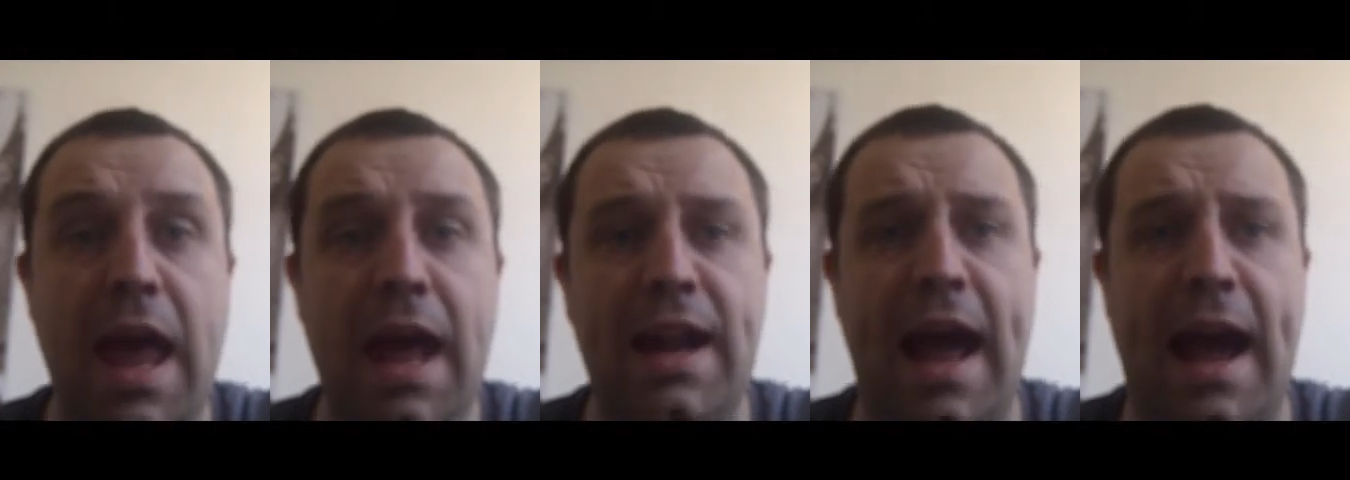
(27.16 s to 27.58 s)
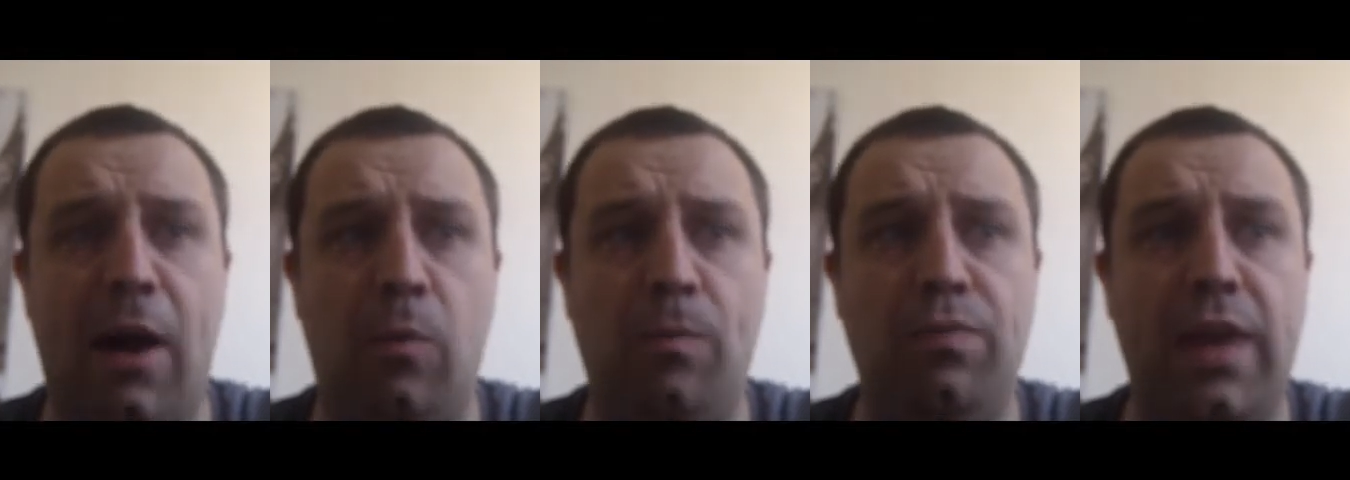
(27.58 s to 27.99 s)

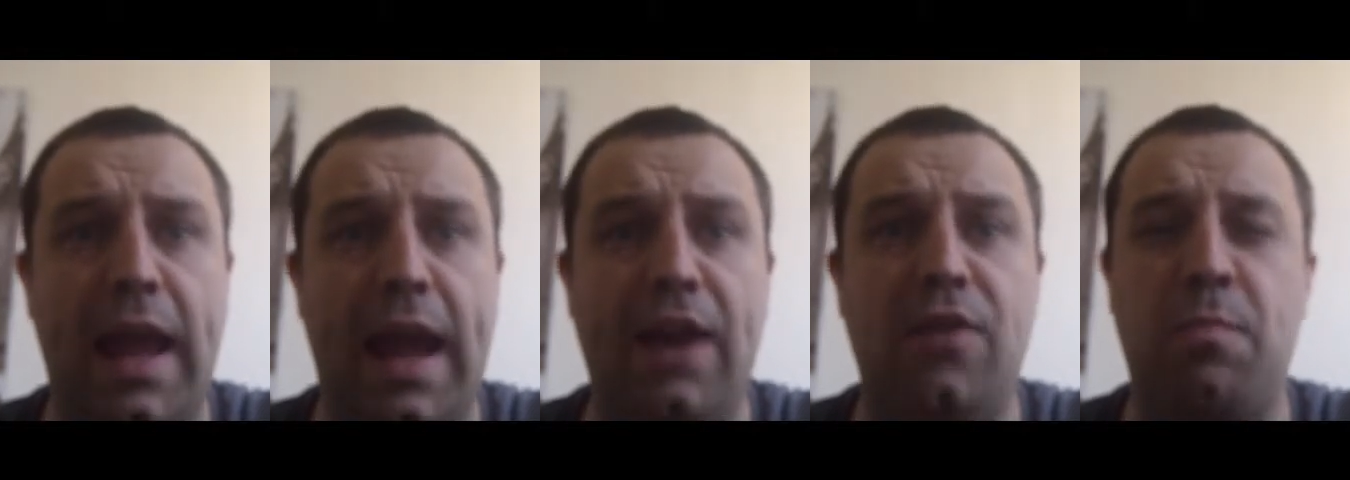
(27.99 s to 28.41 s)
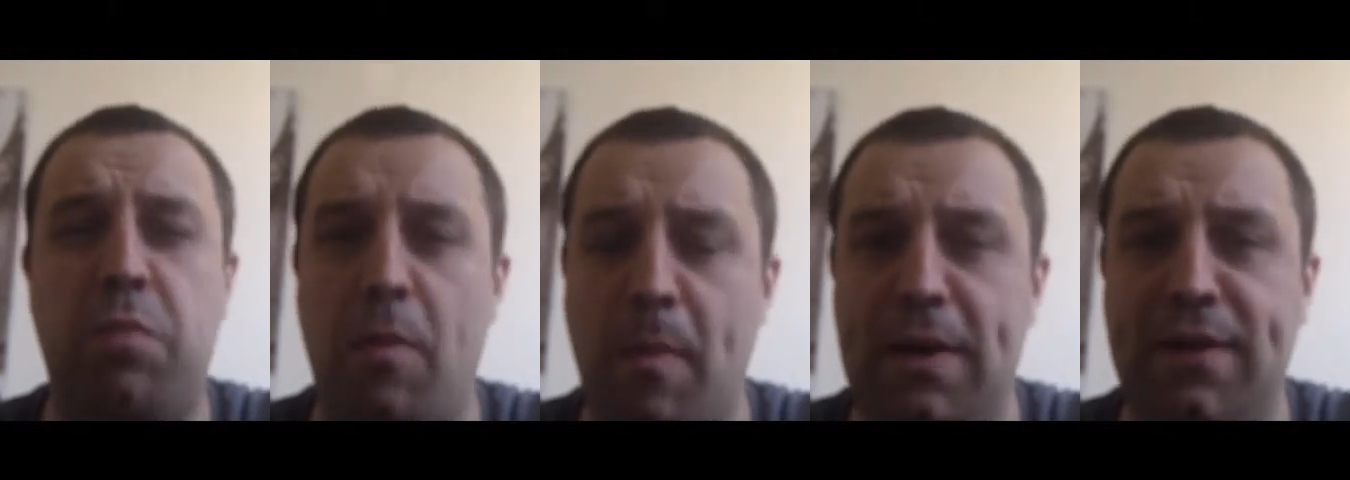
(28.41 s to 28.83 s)
Now, it's
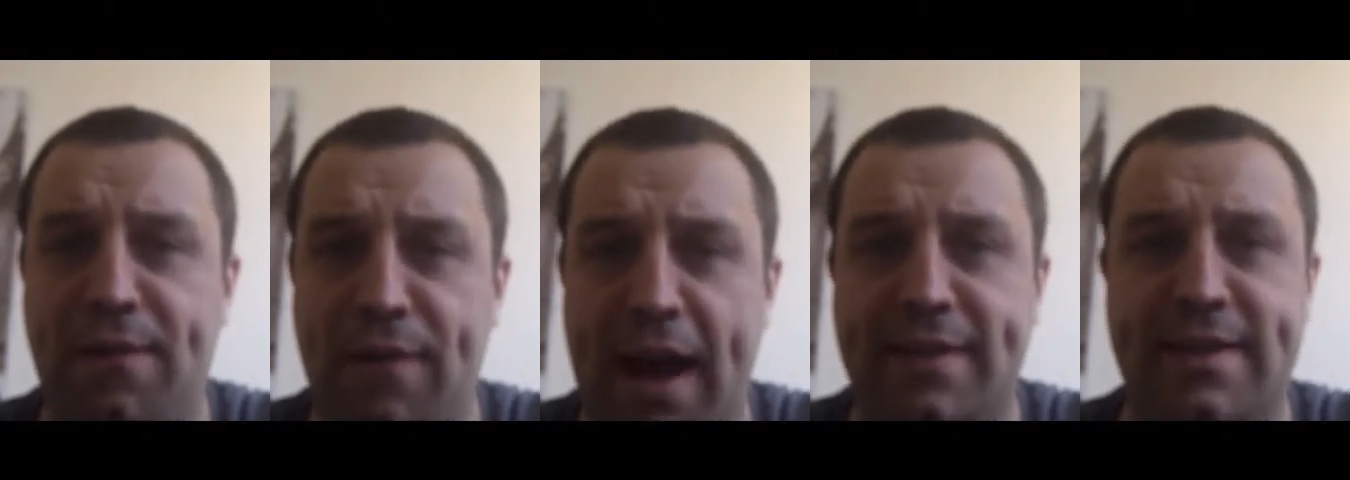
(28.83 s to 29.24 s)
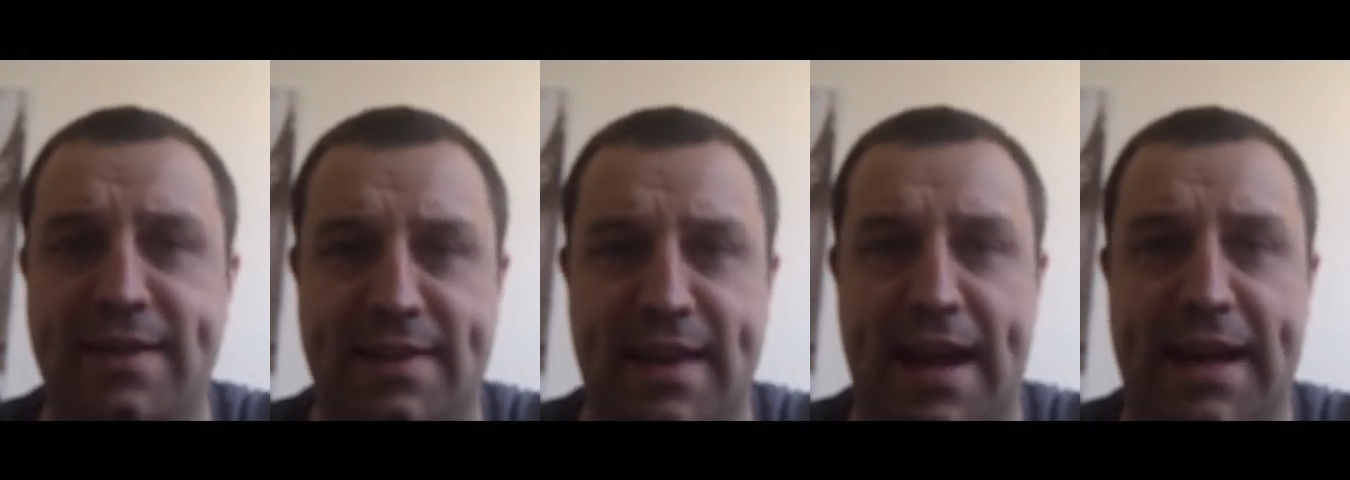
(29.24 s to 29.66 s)
probably fair to
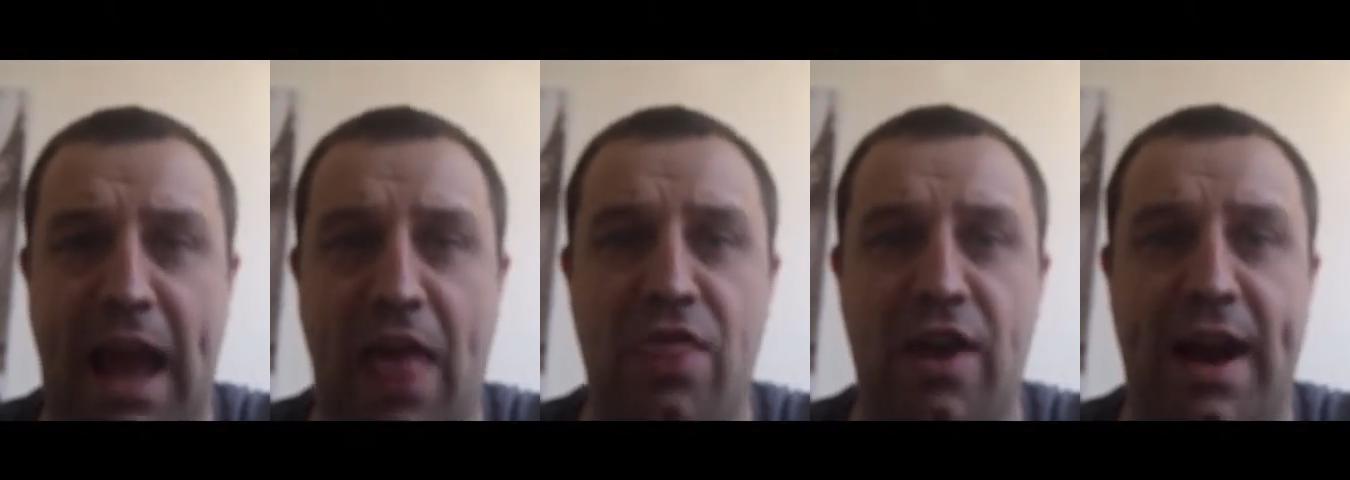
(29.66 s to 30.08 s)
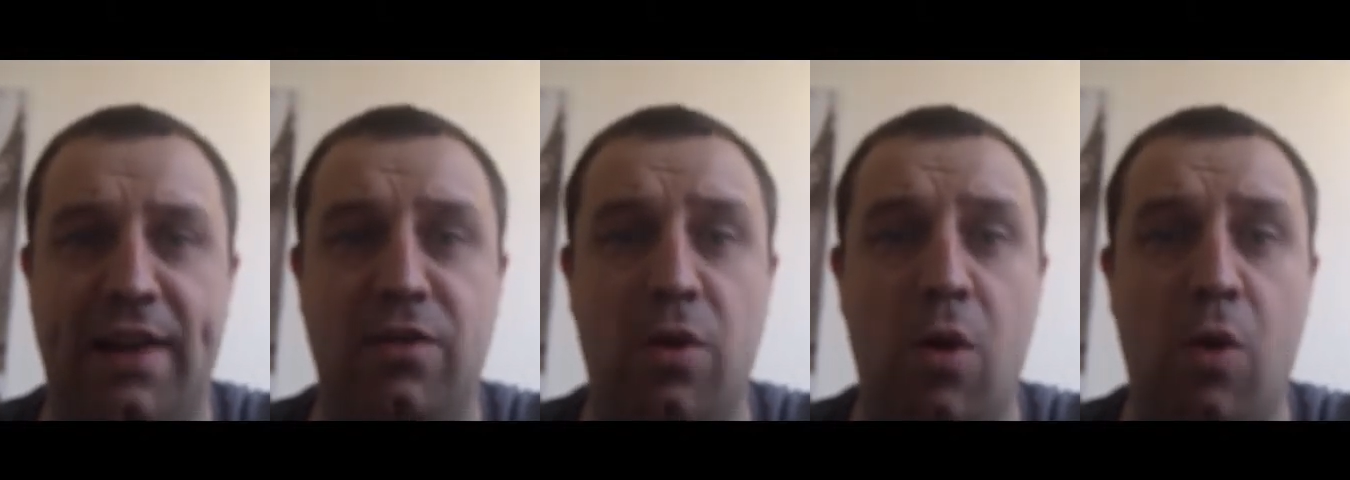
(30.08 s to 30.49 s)
say that
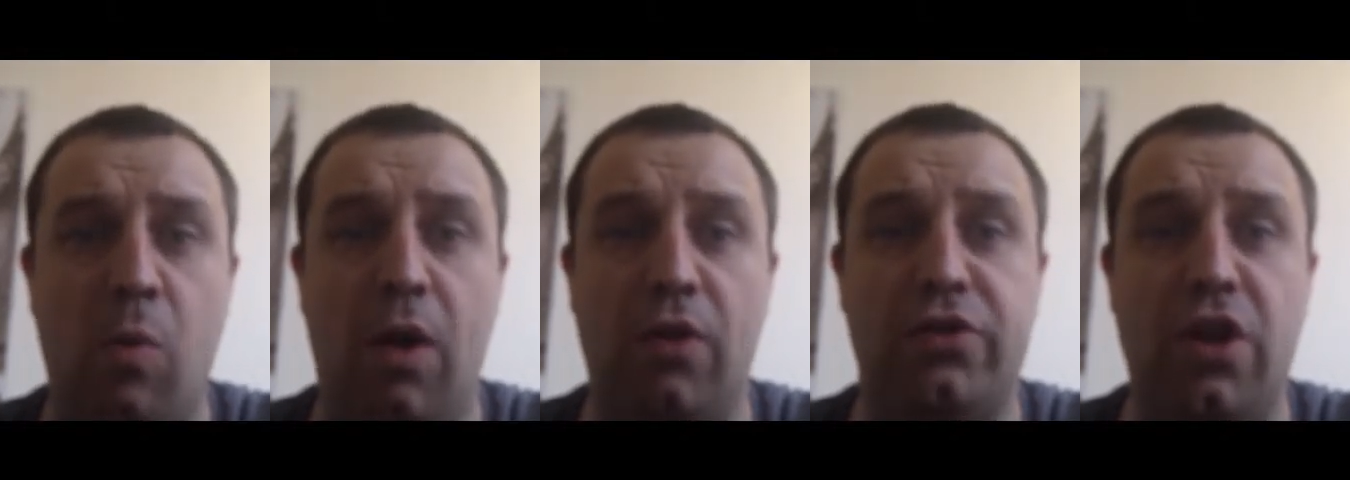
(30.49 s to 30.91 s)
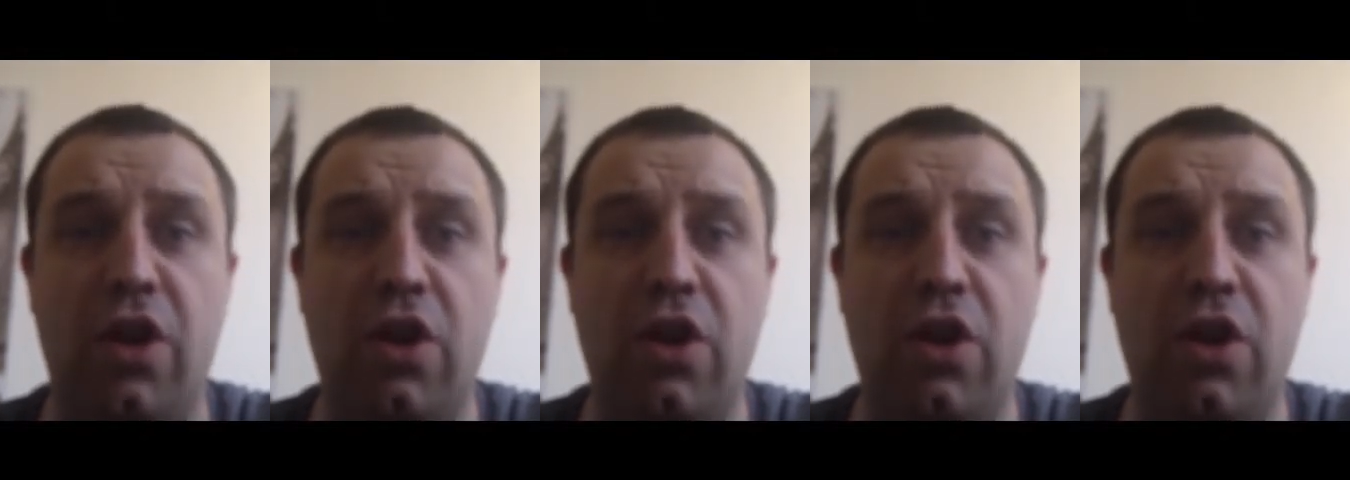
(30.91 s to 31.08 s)
whilst